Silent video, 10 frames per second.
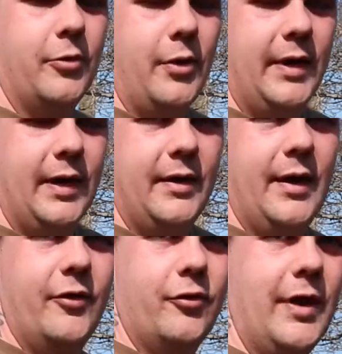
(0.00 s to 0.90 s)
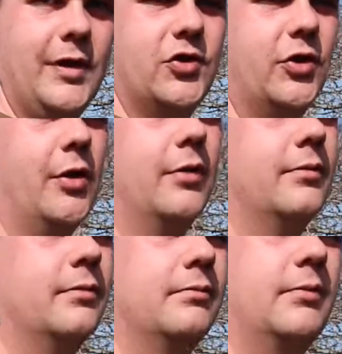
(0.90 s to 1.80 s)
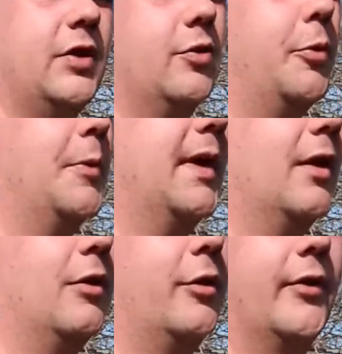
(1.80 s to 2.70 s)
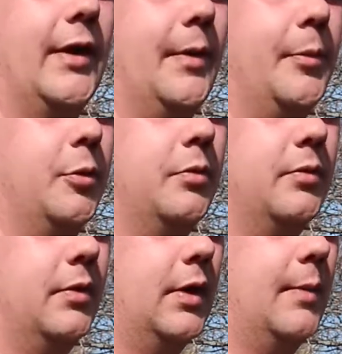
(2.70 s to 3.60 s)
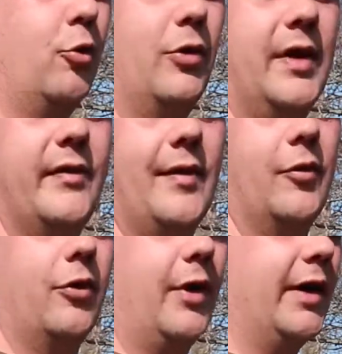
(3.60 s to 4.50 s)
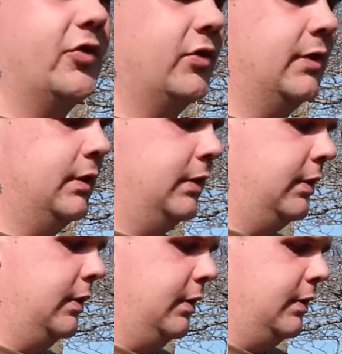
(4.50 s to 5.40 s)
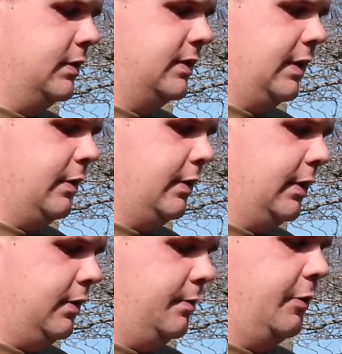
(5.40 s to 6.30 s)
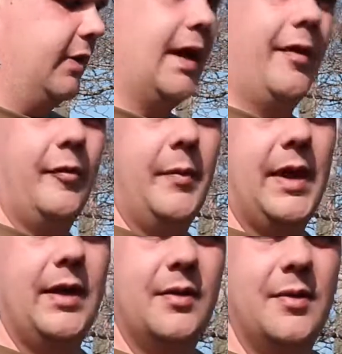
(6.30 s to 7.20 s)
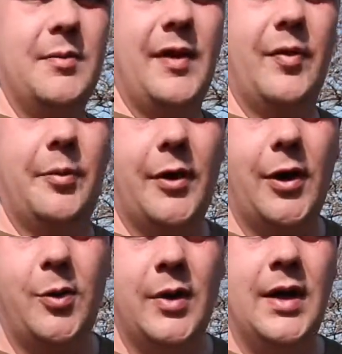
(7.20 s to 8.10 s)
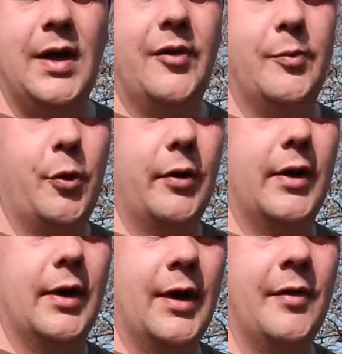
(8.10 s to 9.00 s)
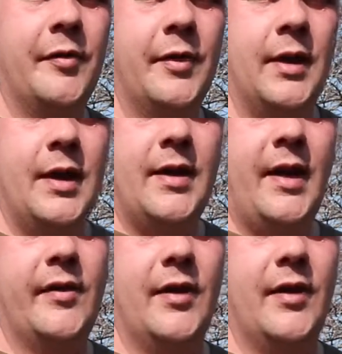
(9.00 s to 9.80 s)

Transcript: trying to get the next greatest shot, then you're probably going to lose a couple, or at least have a crash. So, but yeah, for me, the Mavic Pro is more than enough. That's